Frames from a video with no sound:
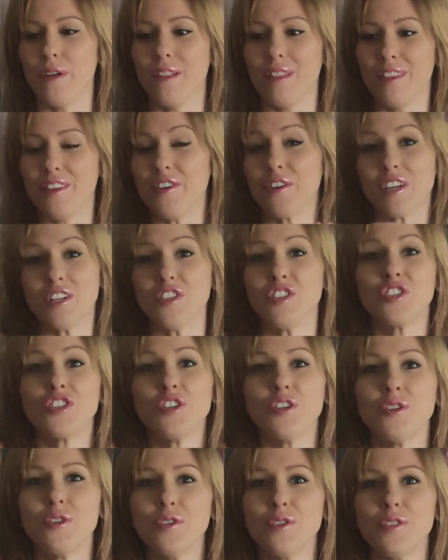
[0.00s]
you can
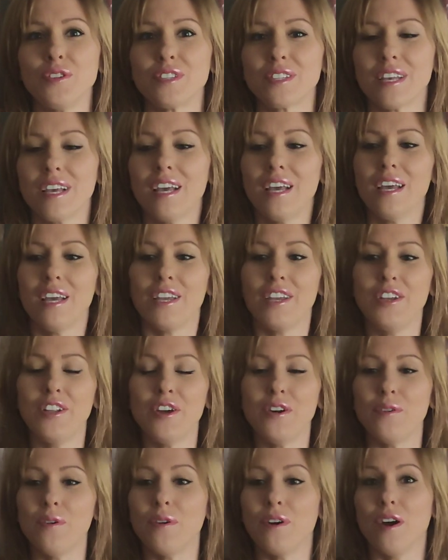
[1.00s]
choose,
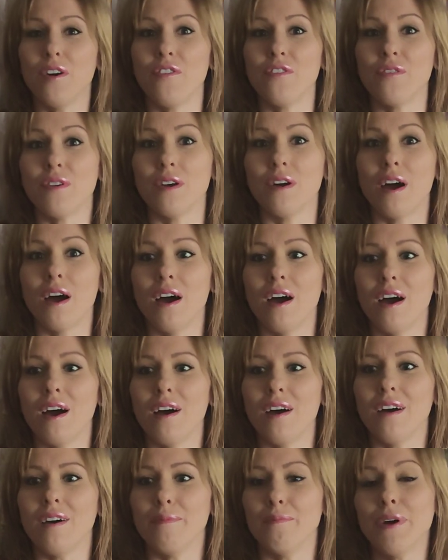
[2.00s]

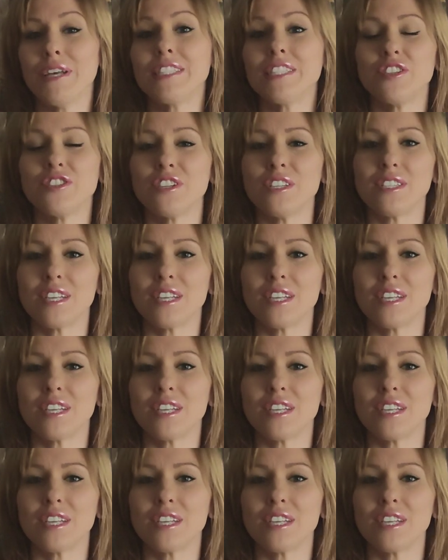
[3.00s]
a message to